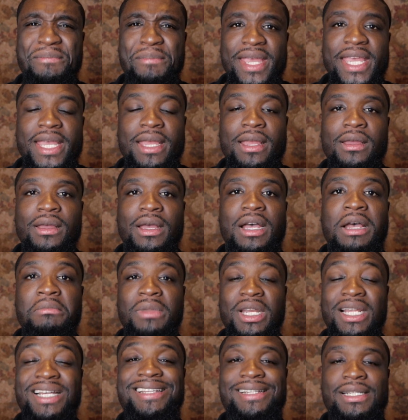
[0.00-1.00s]
me, I'm
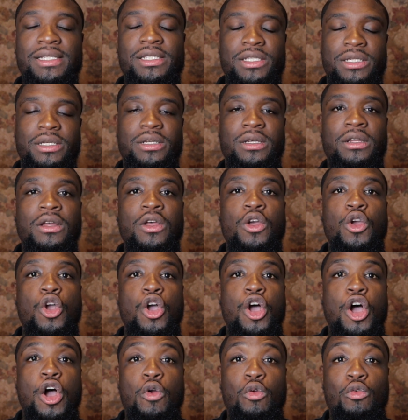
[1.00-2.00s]
looking into
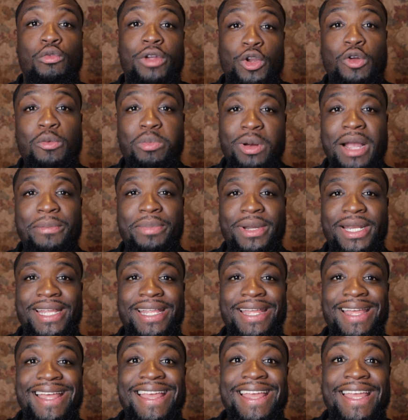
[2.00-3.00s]
a rental
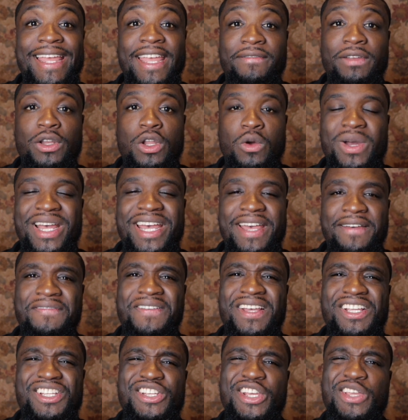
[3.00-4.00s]
property. Even though with
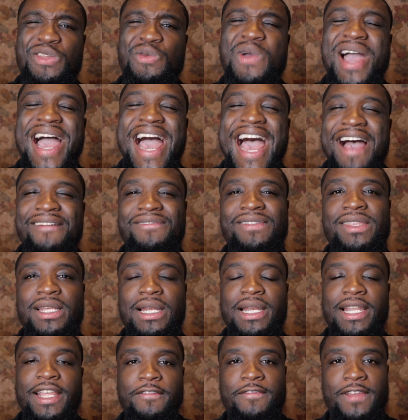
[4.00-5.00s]
FHA you have to
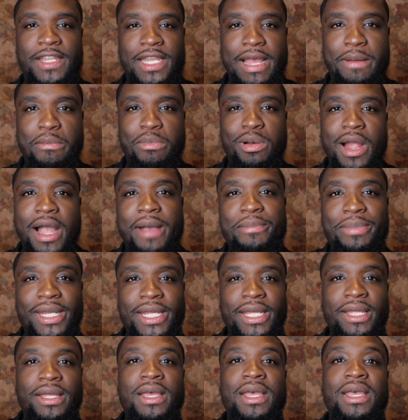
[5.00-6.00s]
live in that
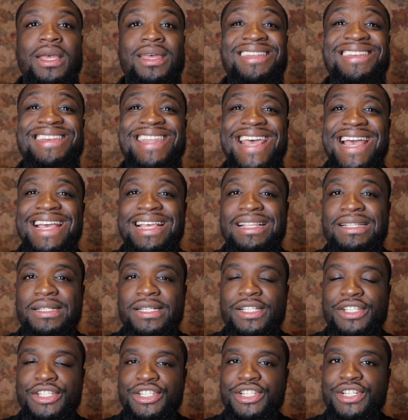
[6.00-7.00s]
property, that is
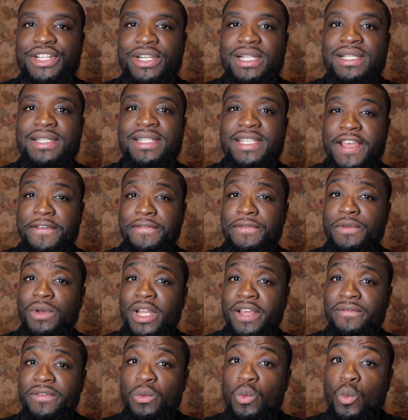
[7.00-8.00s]
considered, say if you
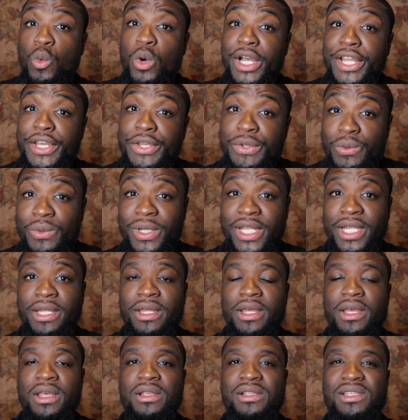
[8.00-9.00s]
live in one unit,
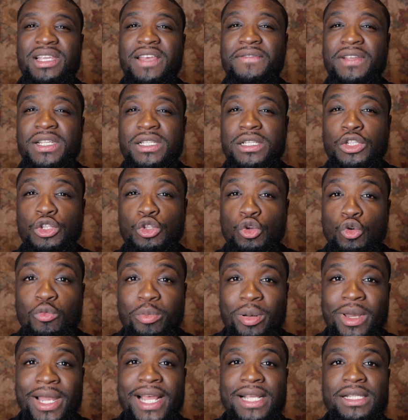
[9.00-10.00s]
say if it's a
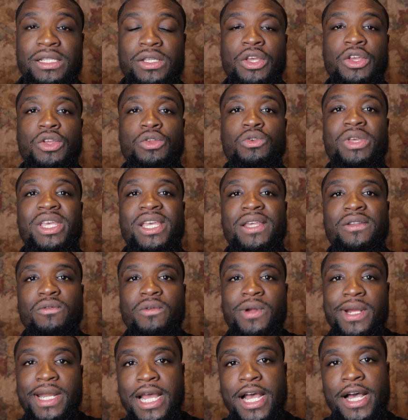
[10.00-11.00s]
duplex, you can
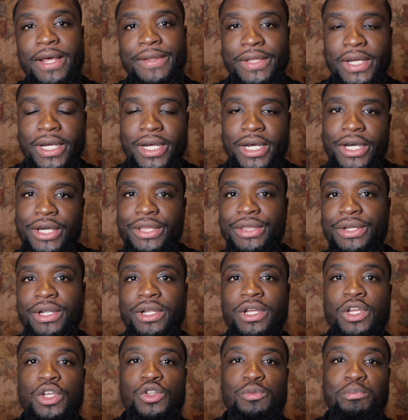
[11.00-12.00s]
rent out the other,
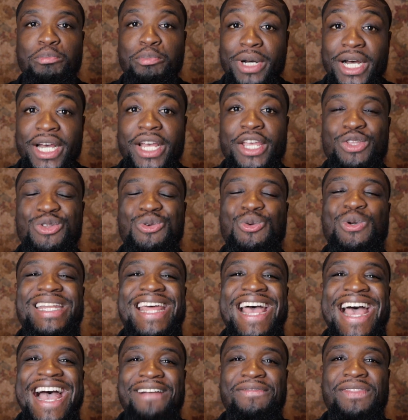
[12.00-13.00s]
but you would
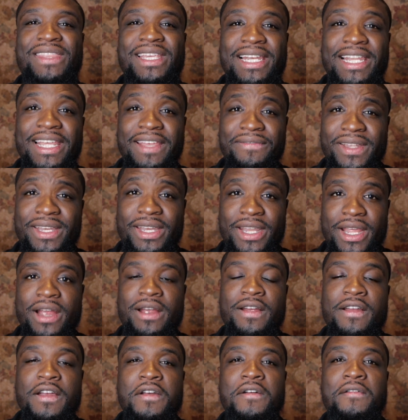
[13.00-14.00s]
have to live in
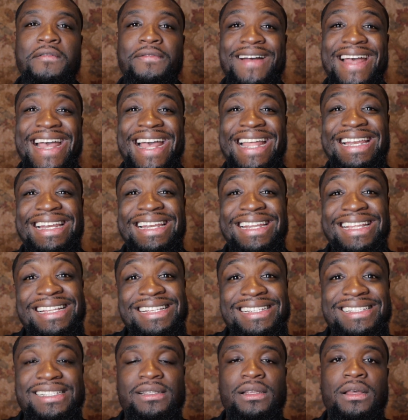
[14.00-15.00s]
there for at
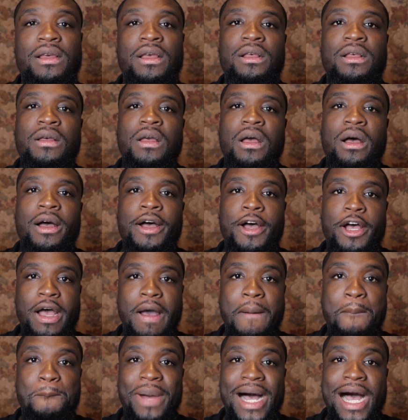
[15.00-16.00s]
least
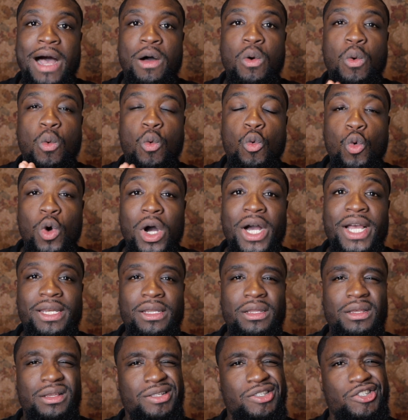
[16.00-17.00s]
about
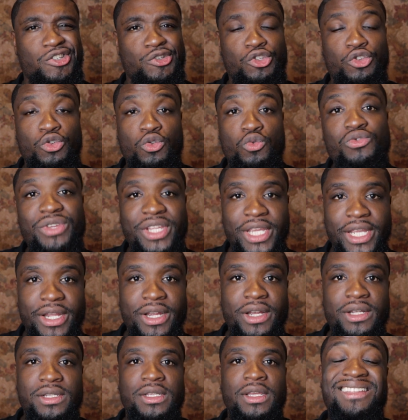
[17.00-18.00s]
1 to 2
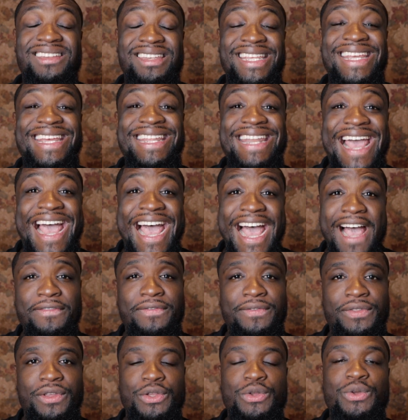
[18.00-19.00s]
years. Then
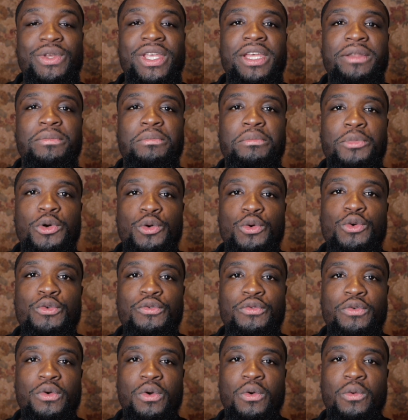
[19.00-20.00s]
after, you can
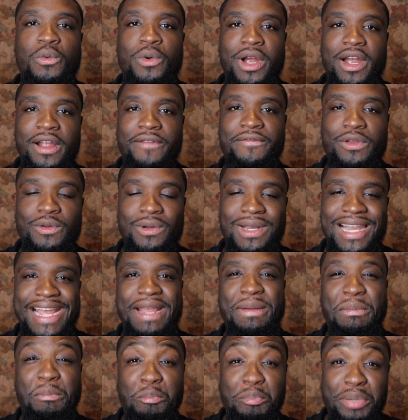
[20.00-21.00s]
move wherever you
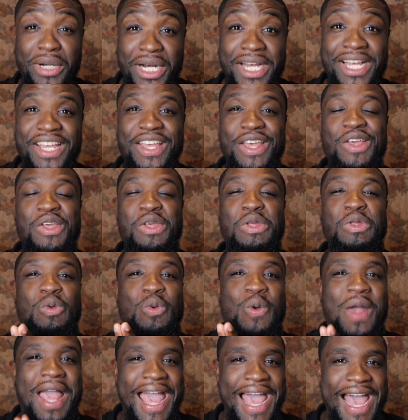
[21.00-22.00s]
like, but
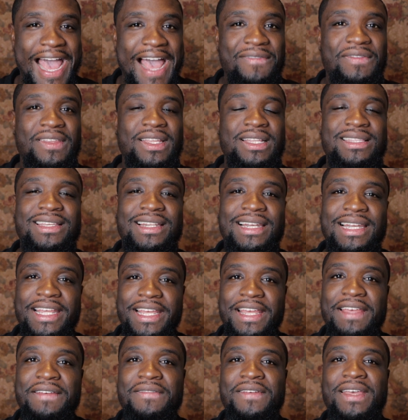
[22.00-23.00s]
you have to
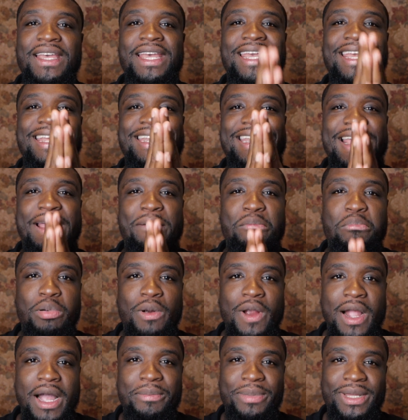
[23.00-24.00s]
live in that
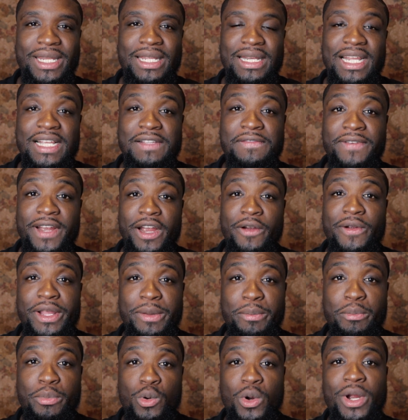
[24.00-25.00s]
property. That's very
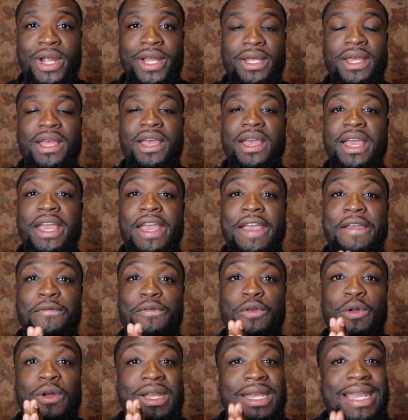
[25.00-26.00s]
important.
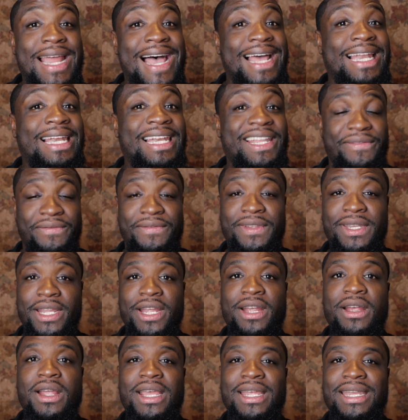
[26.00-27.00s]
If you're not living
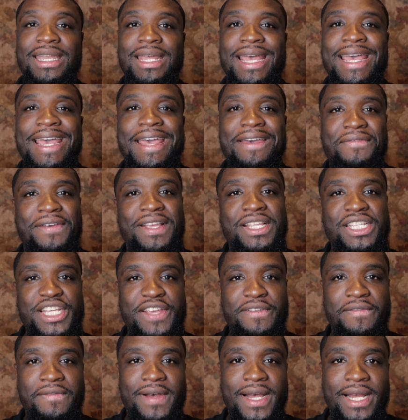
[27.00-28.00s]
there and the
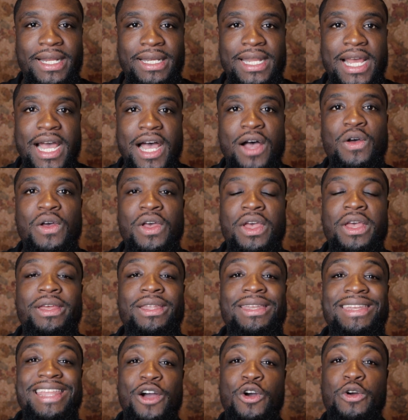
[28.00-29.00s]
FHA find out,
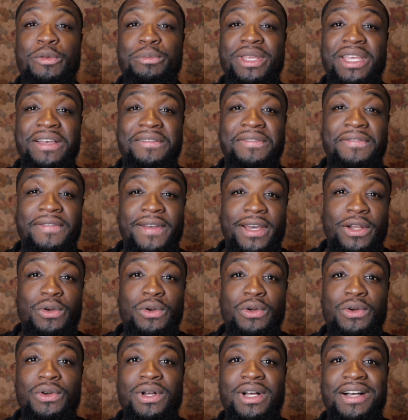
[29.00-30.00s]
that would be a
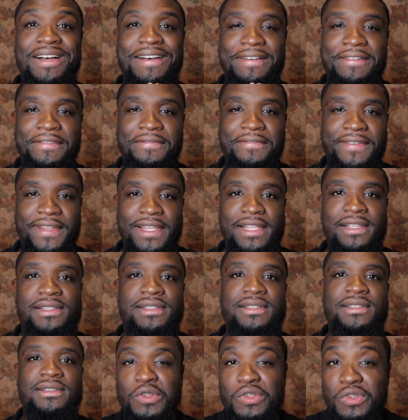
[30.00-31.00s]
federal
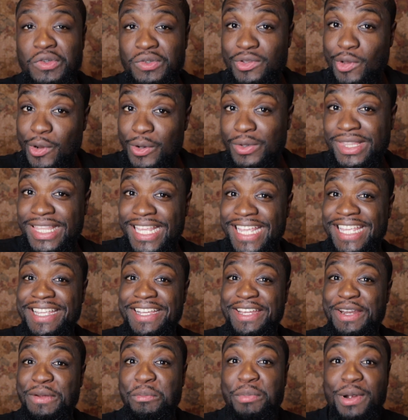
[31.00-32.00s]
offense. So don't think
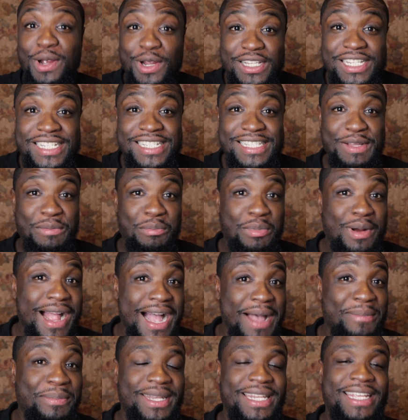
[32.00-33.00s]
you're gonna purchase the
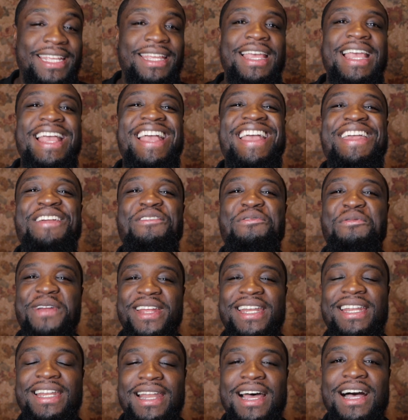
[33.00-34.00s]
property and
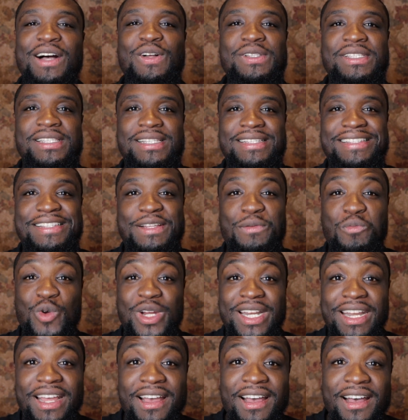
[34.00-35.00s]
rent it out to
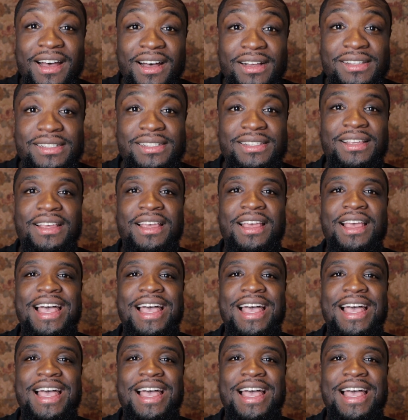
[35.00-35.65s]
someone else.